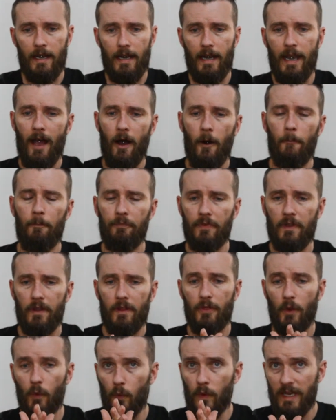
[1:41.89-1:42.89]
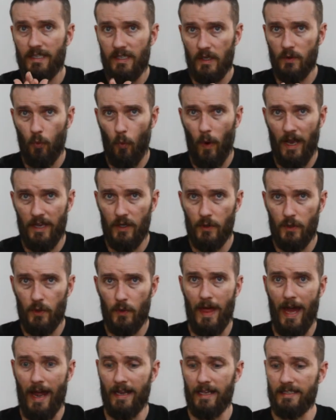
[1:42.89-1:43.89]
Now, the reason why you do
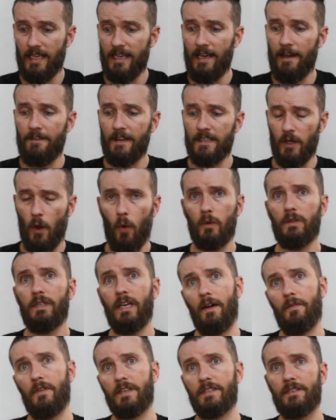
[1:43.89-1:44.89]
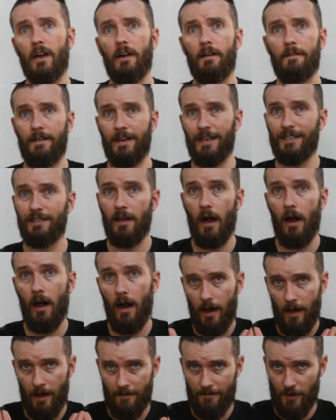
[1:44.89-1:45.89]
that is if it's only on the surface
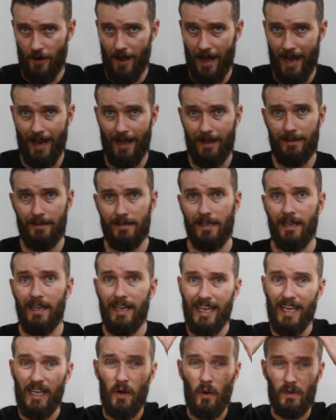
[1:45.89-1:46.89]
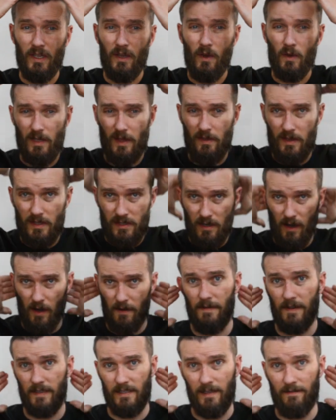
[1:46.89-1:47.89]
of your hands, it only goes on the
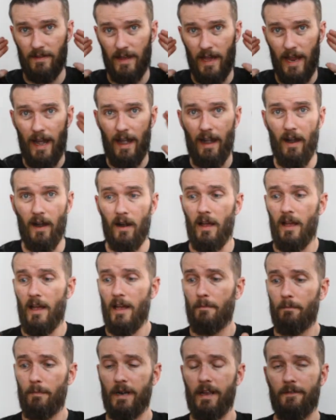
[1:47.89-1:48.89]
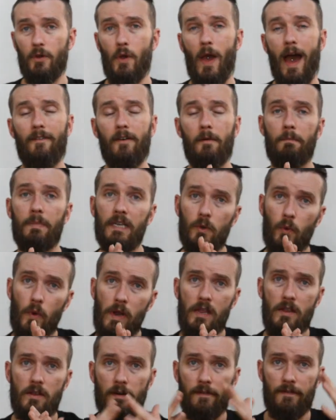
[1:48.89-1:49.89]
surface of the hair. But if you have it
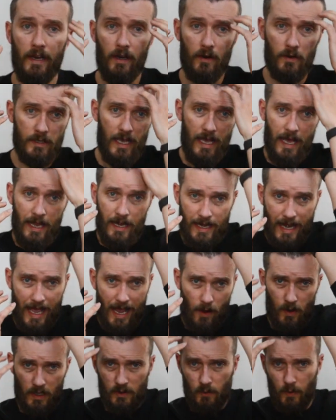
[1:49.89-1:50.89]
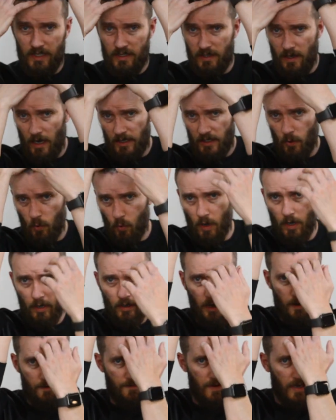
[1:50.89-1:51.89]
between your fingers, now as we start to
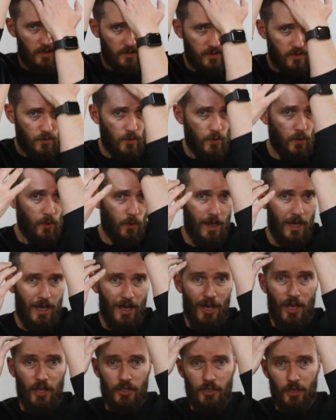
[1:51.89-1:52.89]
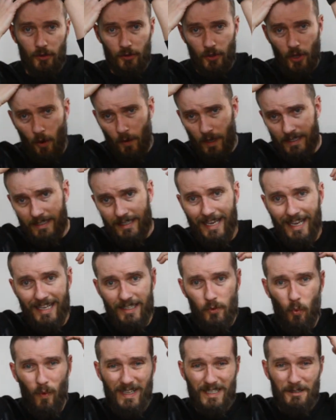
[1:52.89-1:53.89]
work our fingers through, you'll notice
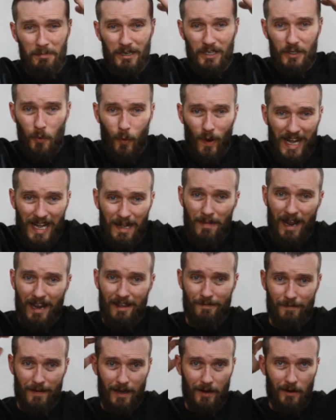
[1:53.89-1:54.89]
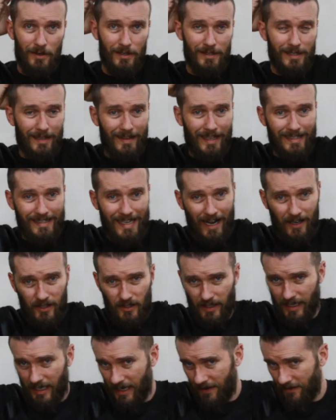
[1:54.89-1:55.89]
it's what's between my fingers that's
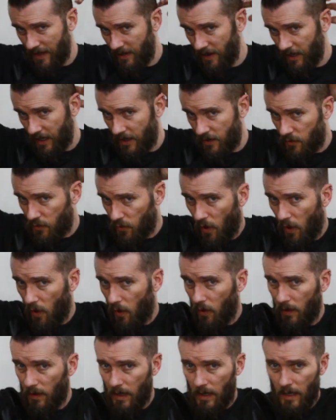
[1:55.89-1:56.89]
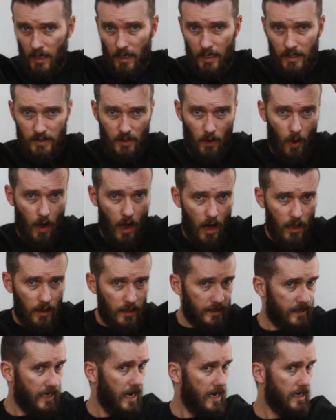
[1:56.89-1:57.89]
actually giving the control. So
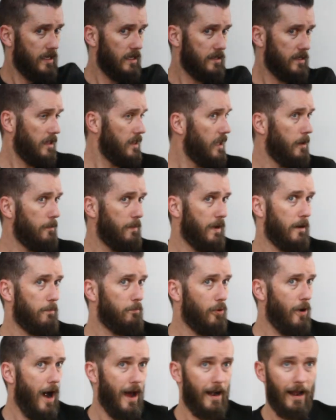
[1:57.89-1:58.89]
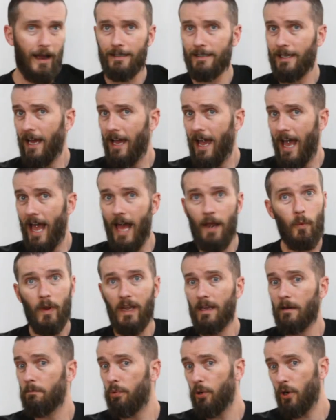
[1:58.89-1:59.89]
all it takes is a little bit of product and
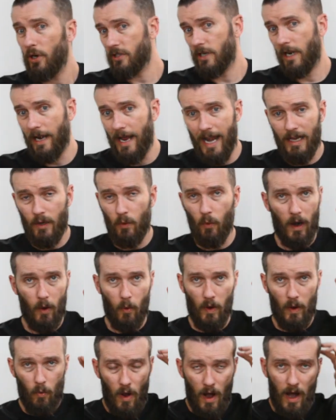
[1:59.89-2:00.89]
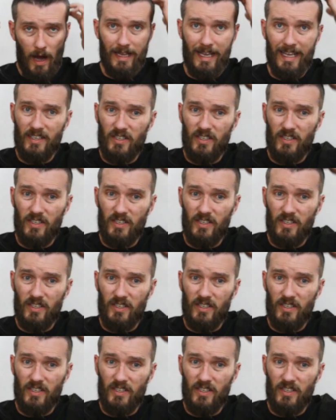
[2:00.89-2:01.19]
we can push it anywhere we want.